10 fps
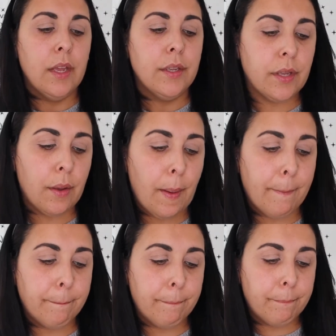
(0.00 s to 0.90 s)
So,
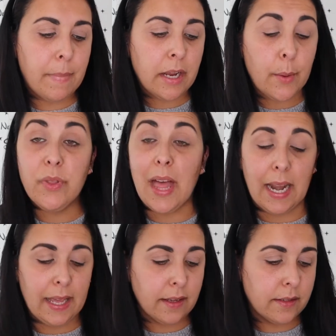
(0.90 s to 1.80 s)
Makeup with
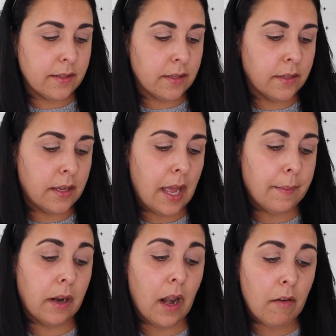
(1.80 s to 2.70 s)
Alex,
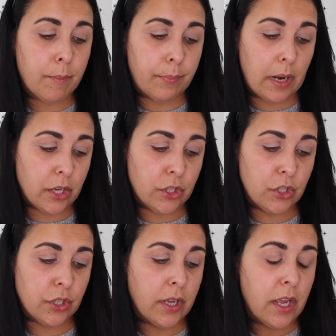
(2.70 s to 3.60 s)
Clara
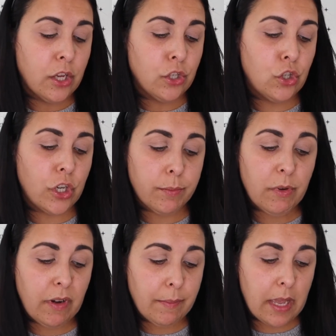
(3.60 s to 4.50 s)
Blush, Joji
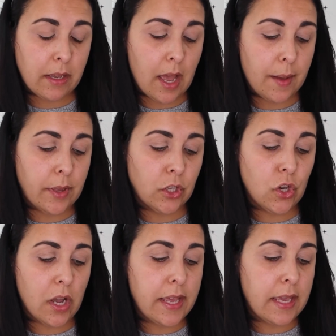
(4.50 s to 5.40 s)
Marie Makeup,
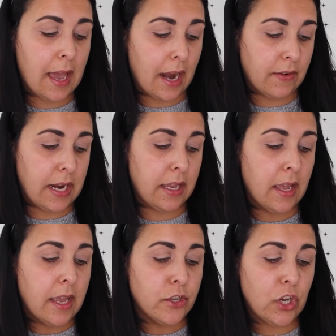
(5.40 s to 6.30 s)
Charlie Carey,
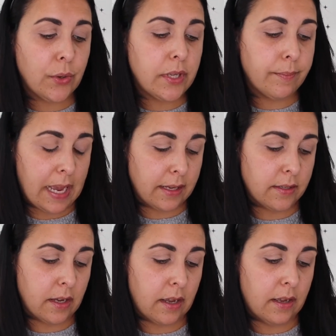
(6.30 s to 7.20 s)
Chelsea
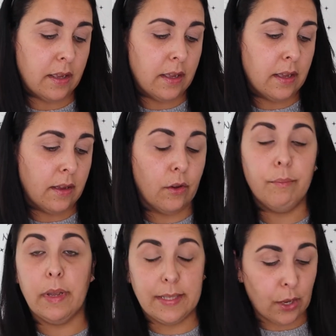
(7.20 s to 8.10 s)
Baxter,
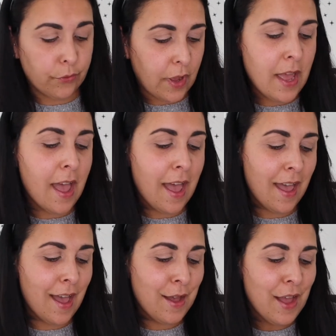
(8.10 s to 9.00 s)
myself,
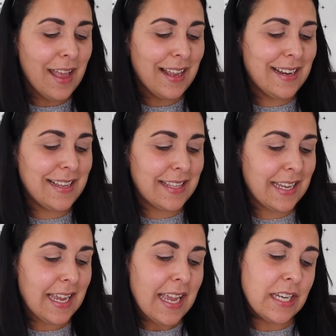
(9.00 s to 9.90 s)

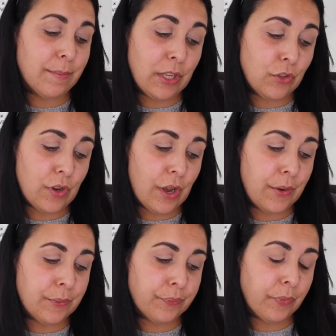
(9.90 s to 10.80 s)
Lizzie
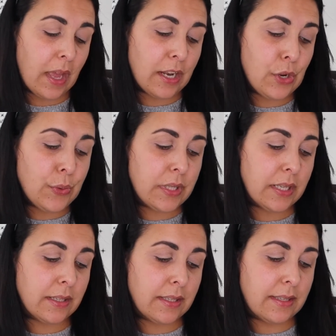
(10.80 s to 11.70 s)
Demetrio,
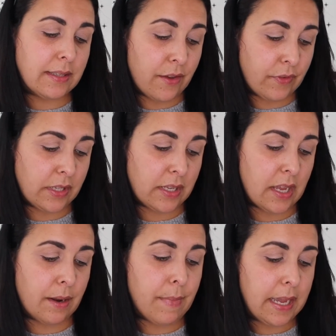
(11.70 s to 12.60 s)
Luce
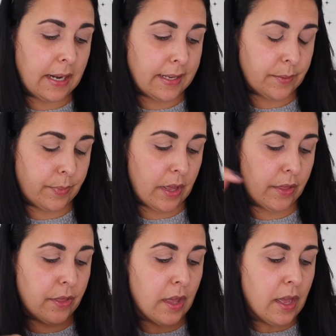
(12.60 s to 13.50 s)
Stevenson, Meg
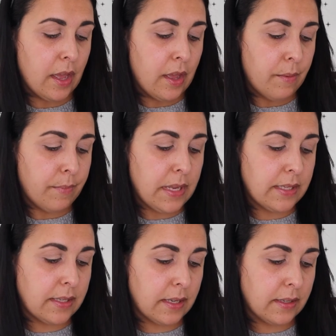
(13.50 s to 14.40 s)
Elizabeth,
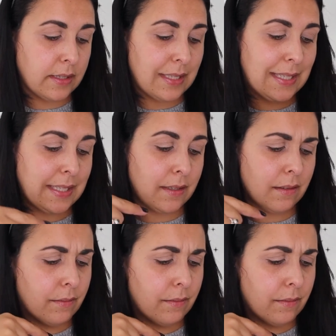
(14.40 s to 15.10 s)
Miss C